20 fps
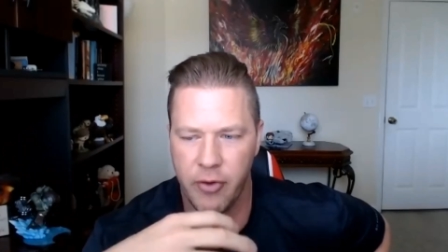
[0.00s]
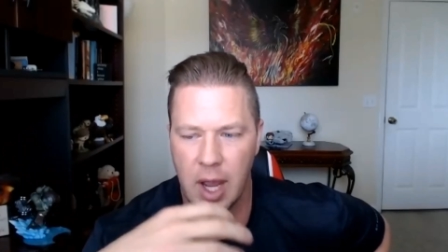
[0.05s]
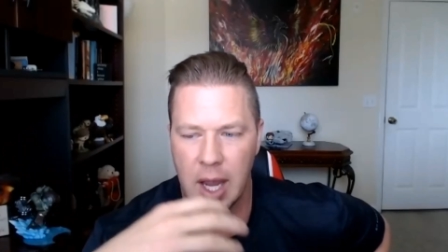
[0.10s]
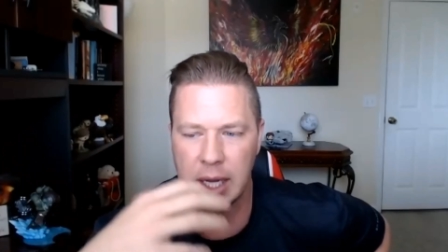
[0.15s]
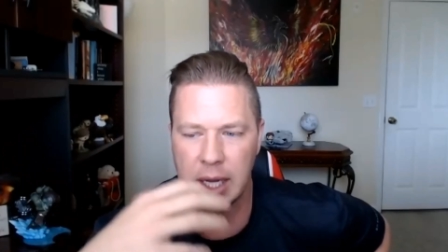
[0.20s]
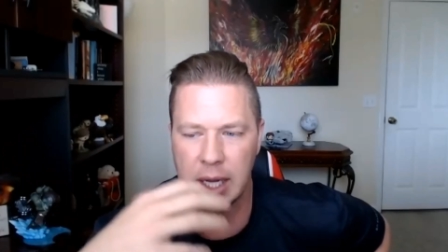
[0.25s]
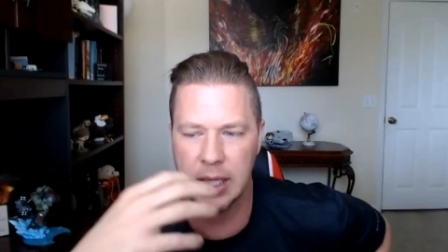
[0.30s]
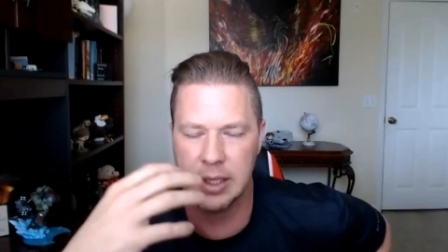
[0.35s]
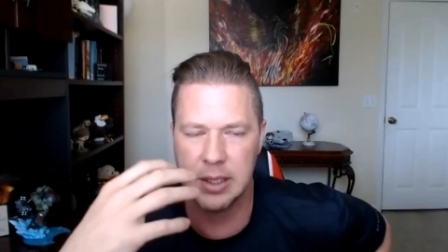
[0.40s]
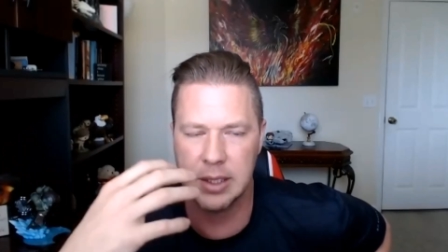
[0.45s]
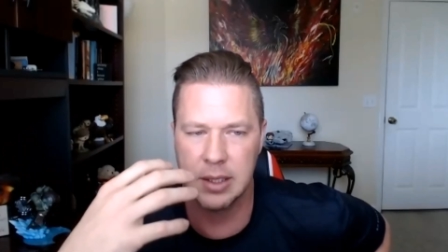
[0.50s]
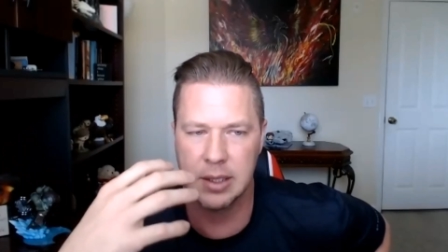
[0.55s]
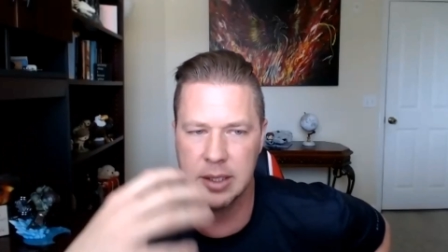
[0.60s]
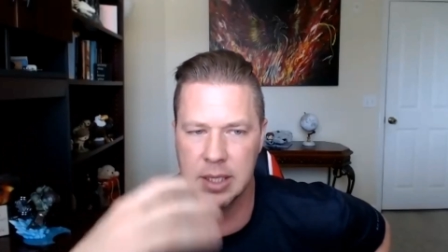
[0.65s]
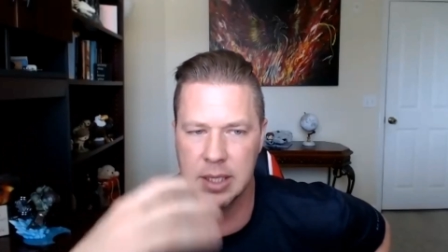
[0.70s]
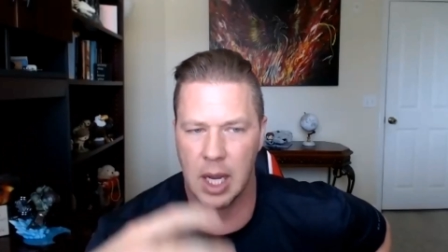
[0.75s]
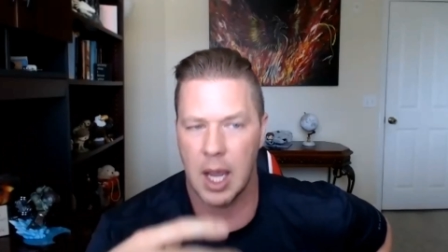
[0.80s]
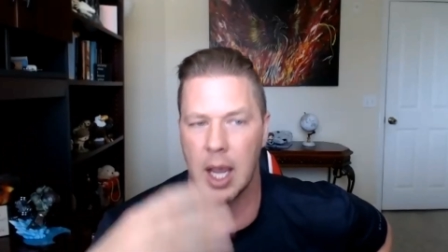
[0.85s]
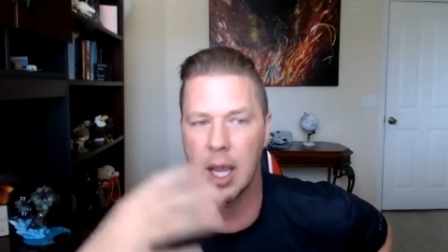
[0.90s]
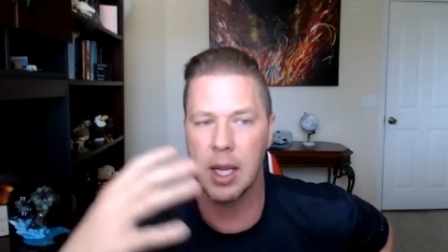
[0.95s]
but
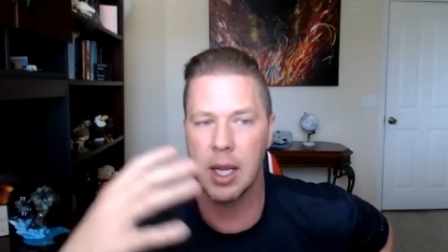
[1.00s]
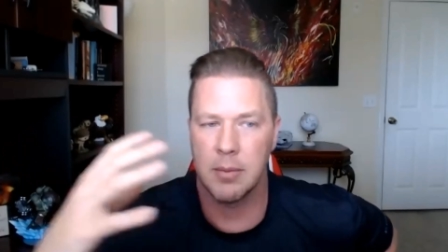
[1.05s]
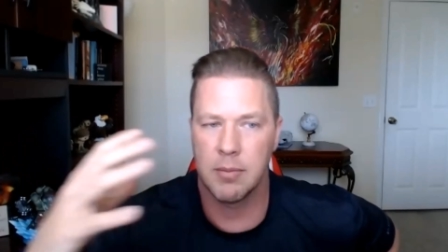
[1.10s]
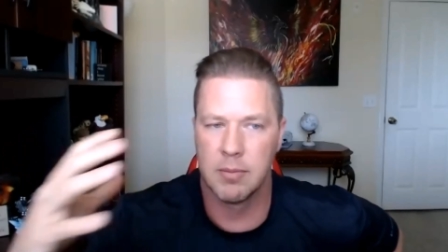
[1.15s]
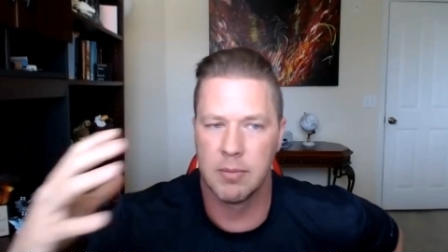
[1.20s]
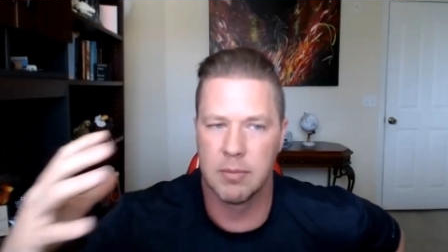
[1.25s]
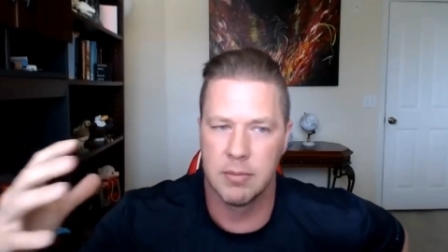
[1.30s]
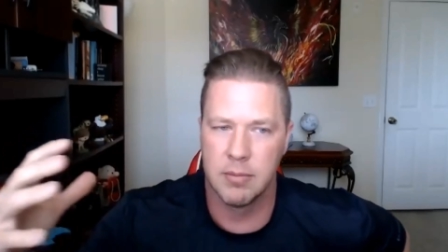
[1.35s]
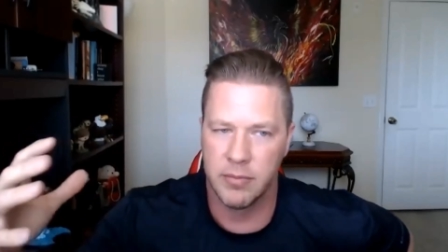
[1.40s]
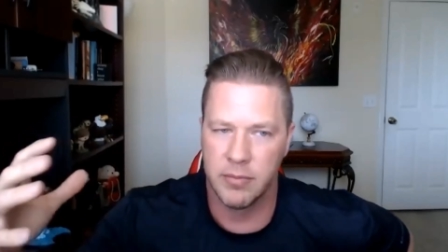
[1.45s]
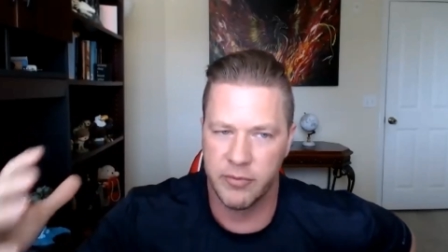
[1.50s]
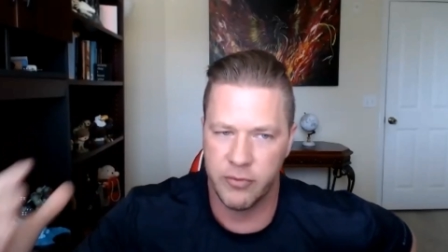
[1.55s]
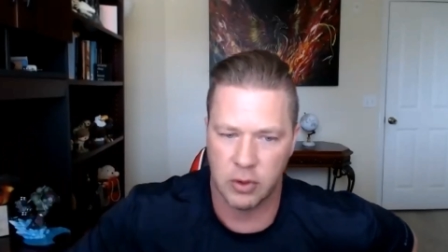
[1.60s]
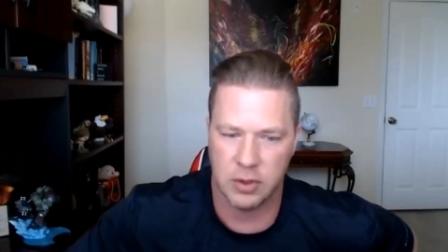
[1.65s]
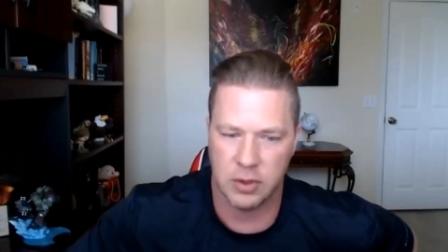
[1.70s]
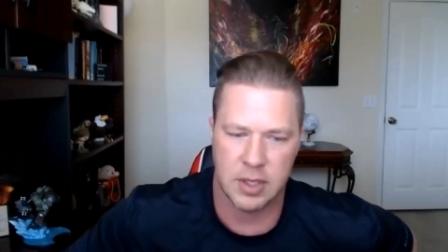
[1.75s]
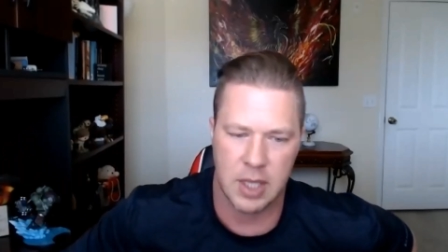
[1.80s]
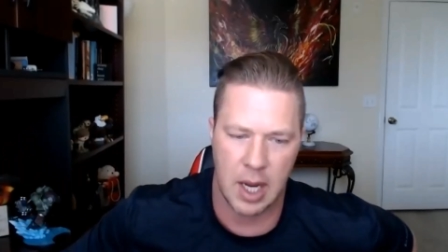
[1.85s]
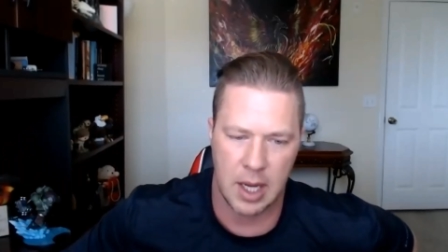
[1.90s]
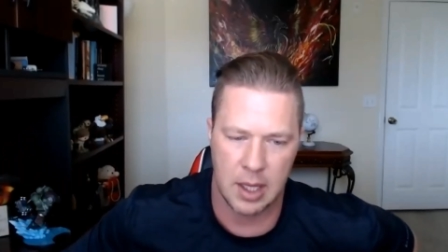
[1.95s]
find time
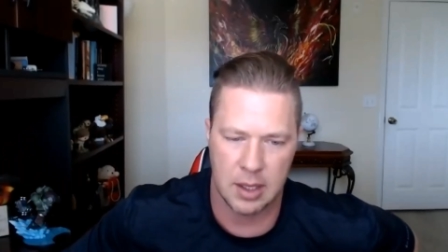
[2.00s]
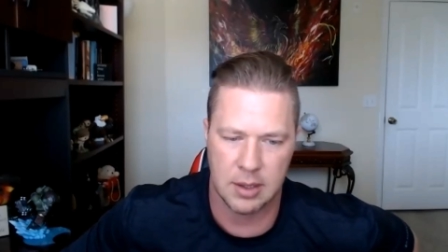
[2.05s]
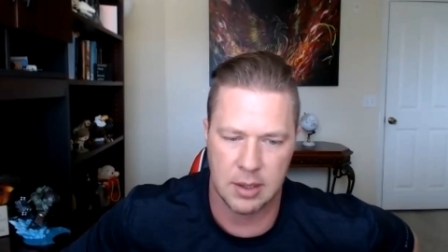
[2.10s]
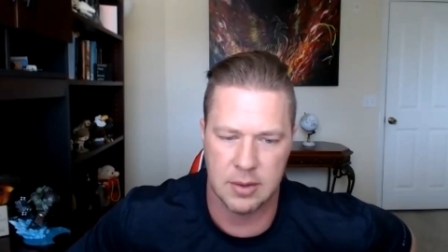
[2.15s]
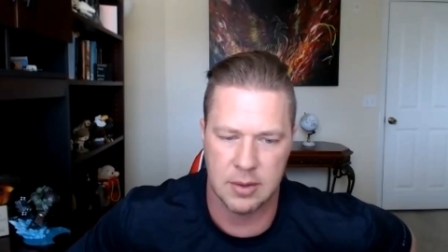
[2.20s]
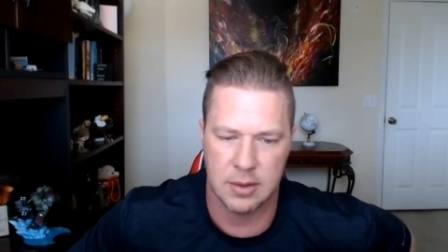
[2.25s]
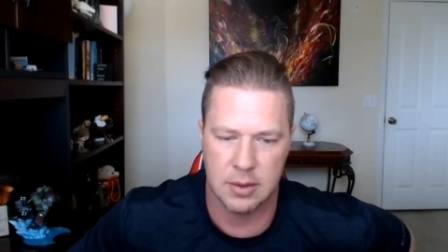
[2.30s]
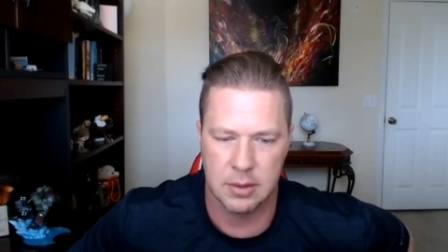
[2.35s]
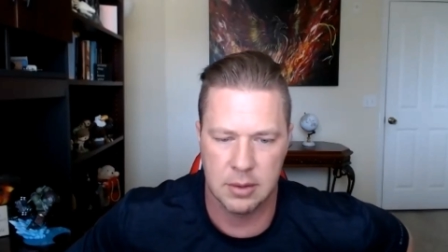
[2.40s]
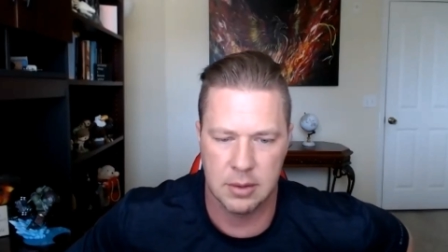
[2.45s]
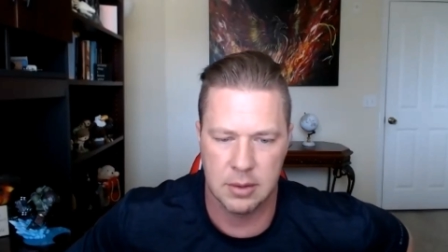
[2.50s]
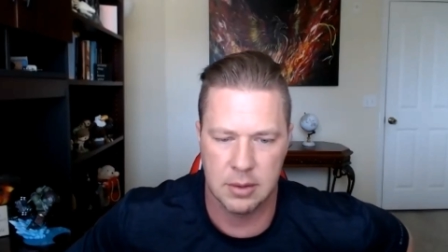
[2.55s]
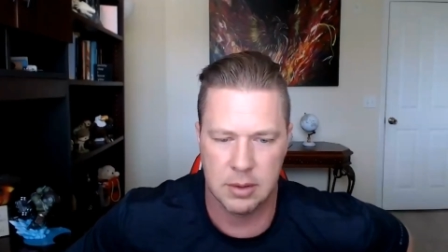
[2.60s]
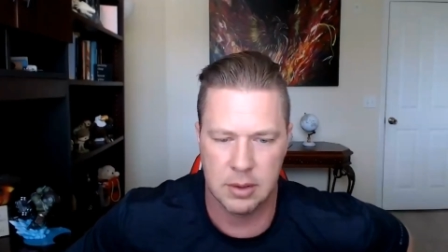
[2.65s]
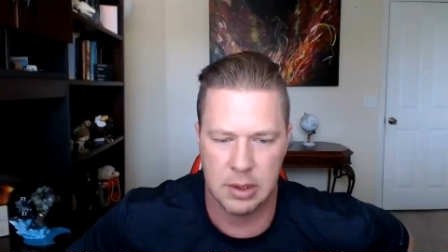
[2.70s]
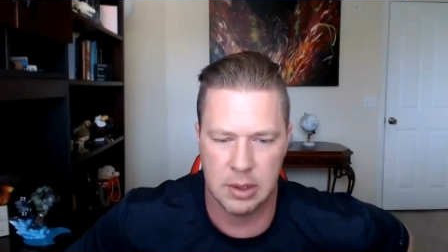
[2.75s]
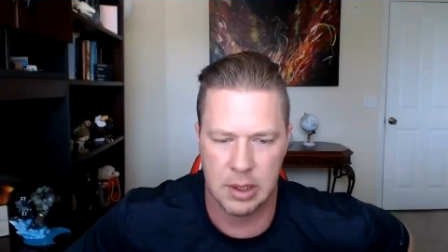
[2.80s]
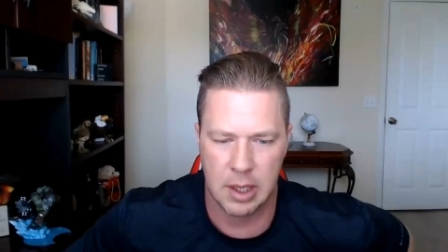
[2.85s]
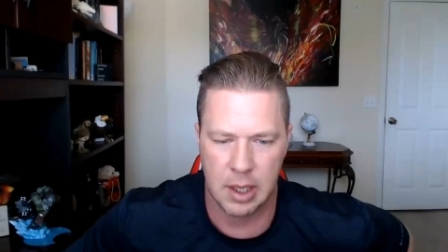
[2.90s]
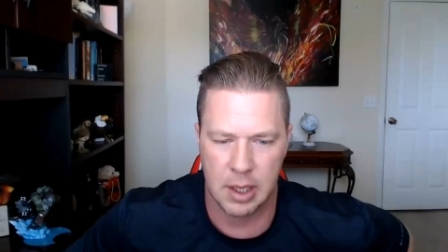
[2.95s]
for silence.
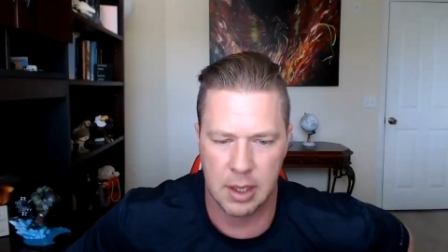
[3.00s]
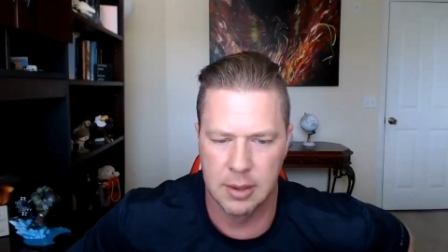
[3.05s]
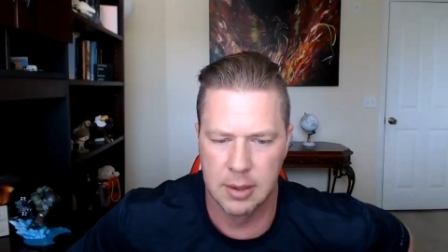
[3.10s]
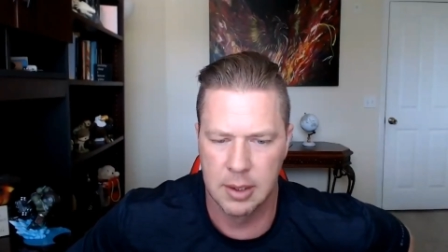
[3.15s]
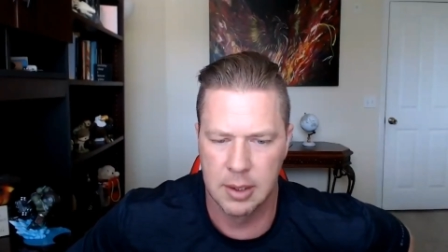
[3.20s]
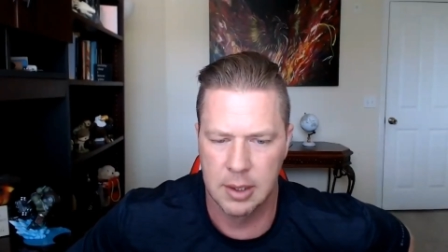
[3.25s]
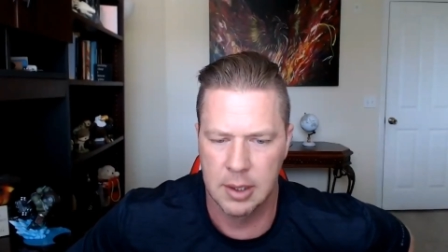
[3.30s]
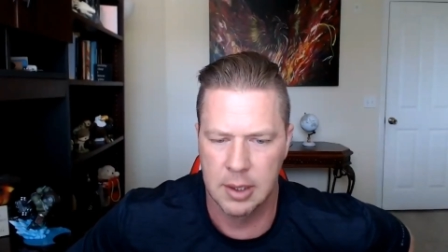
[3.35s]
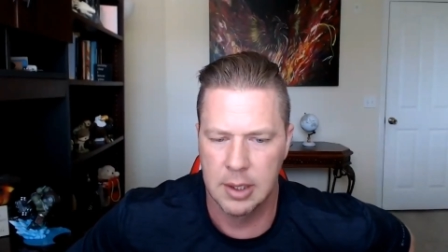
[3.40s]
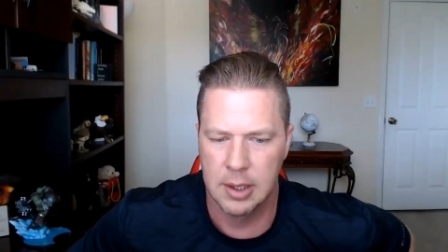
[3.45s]
Okay.